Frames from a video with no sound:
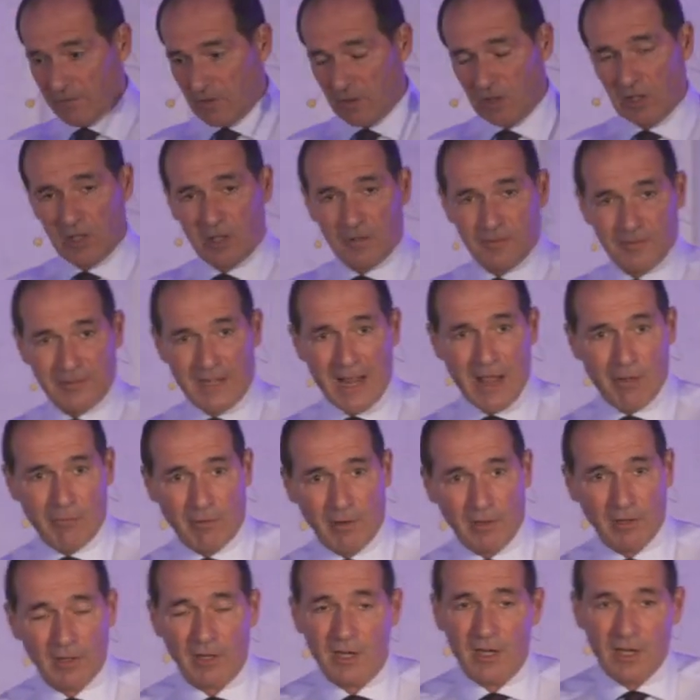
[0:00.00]
for half an
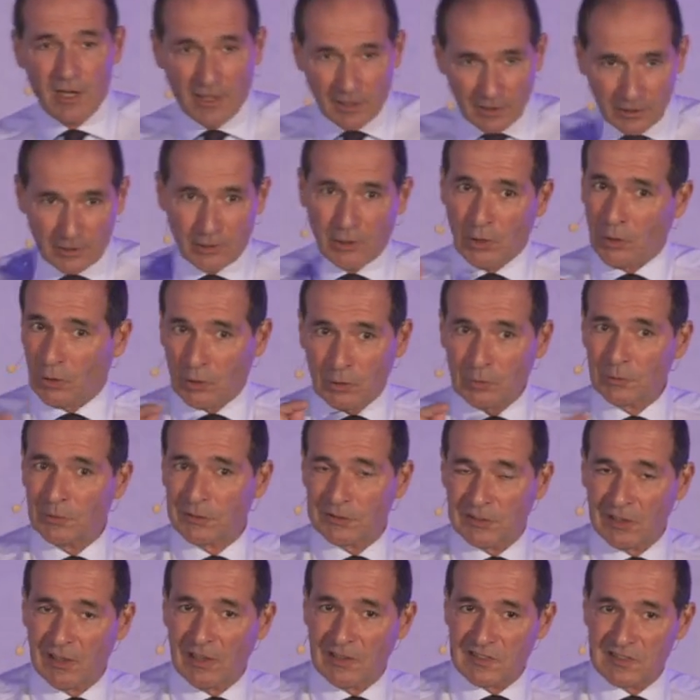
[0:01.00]
hour, Google
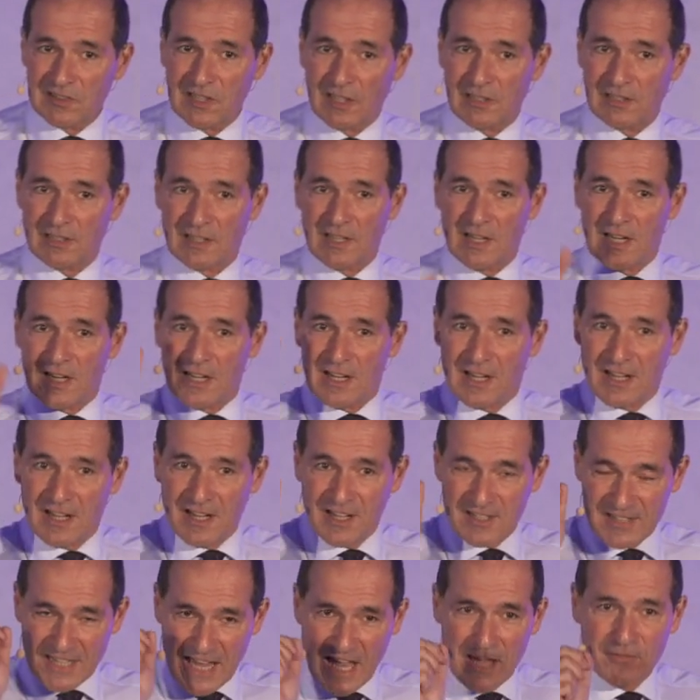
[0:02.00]
regards that
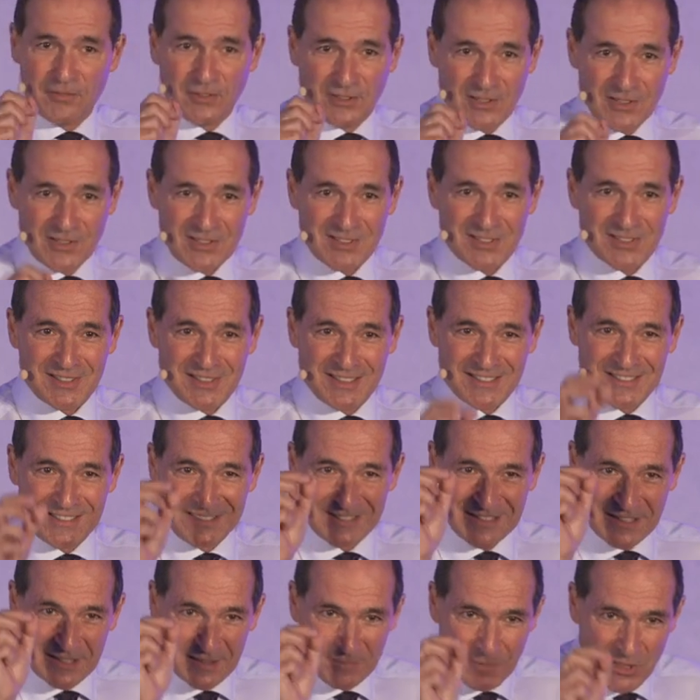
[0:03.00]
as evidence that
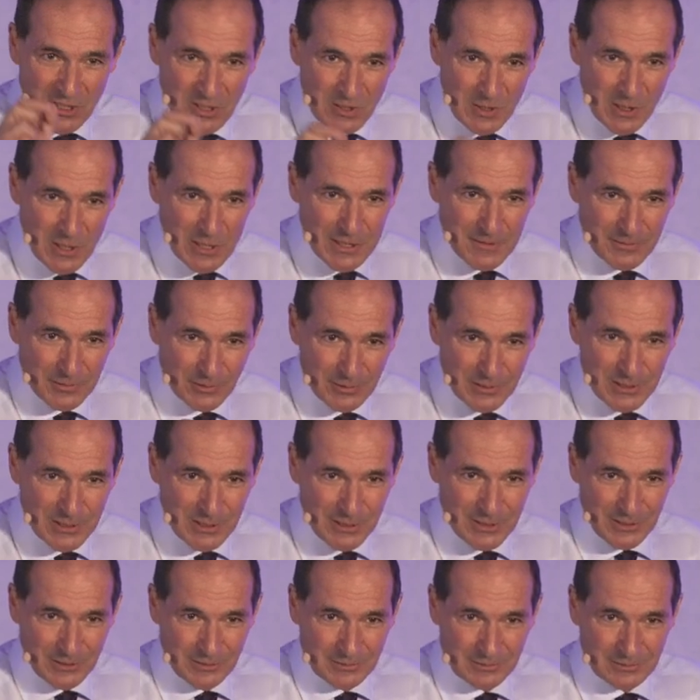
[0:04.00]
it has been useful
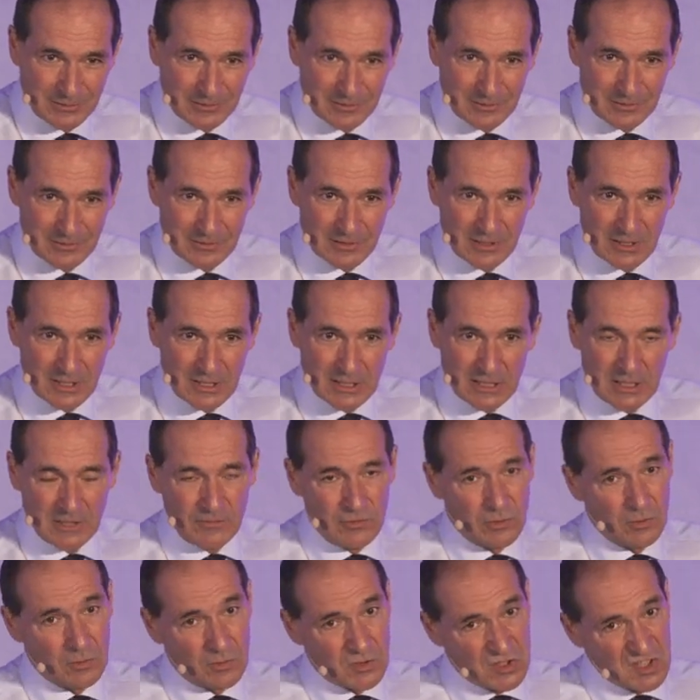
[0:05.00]
to you.
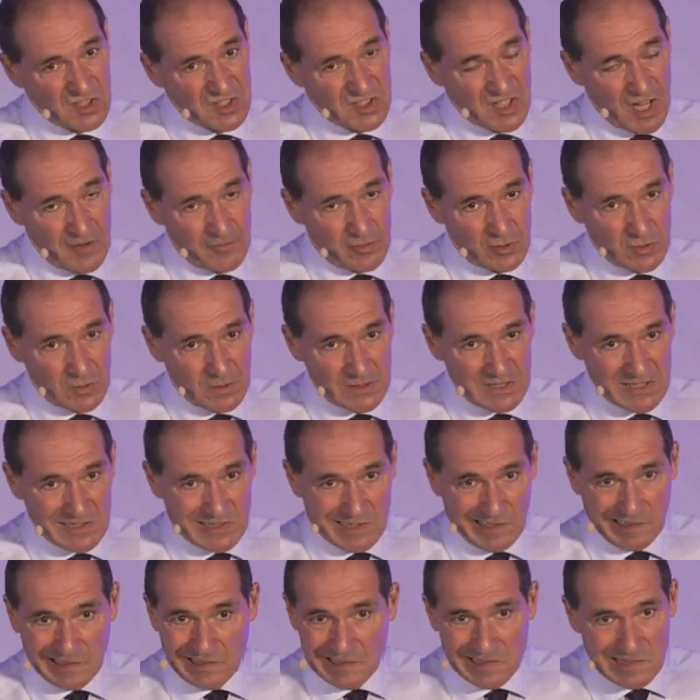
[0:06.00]
If you're just there for 20
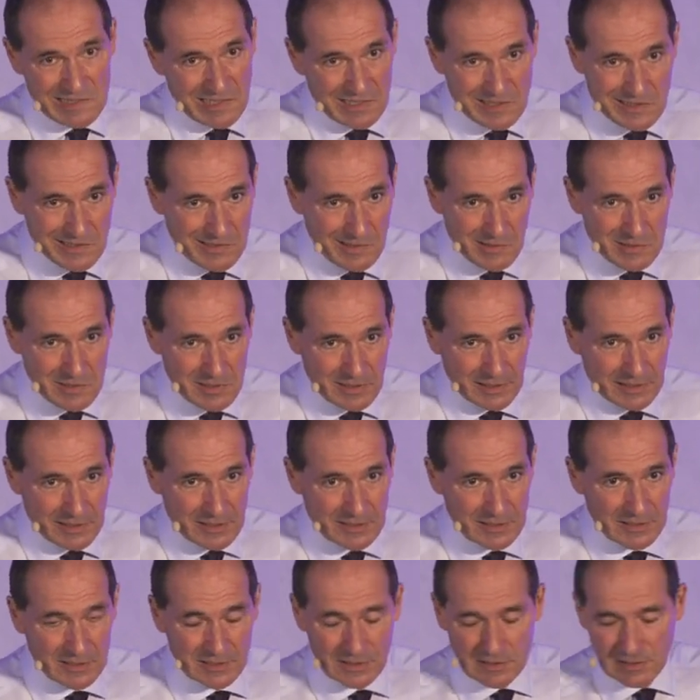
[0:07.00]
seconds, it's
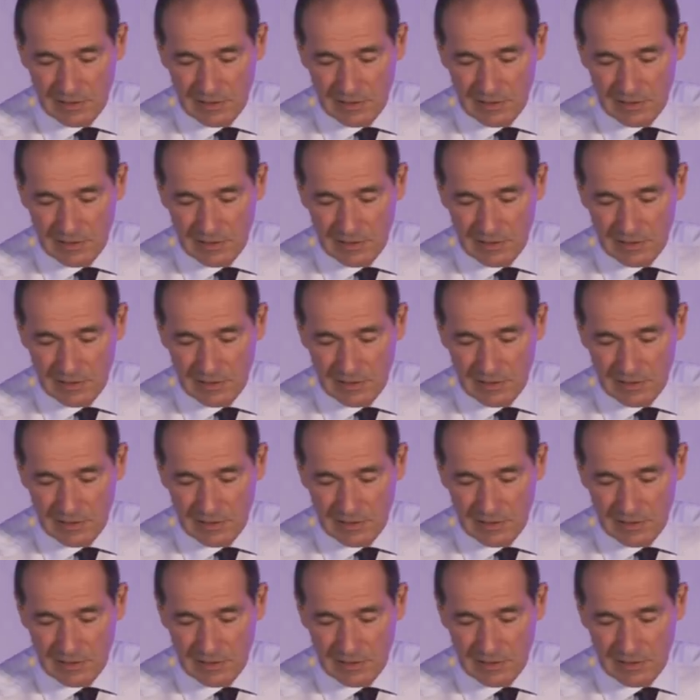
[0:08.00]
useless.